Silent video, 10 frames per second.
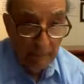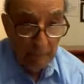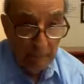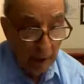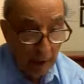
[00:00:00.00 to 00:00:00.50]

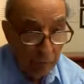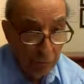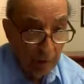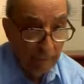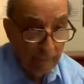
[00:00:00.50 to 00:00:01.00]
and
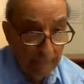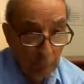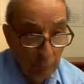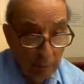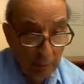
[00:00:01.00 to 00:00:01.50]
managing,
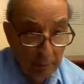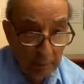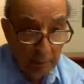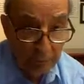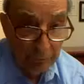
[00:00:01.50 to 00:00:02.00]
which are
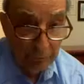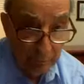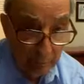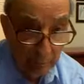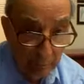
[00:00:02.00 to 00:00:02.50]
pillars
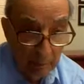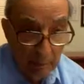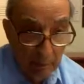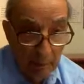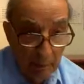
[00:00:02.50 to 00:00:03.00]
of
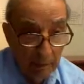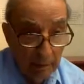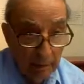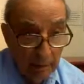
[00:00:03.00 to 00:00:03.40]
the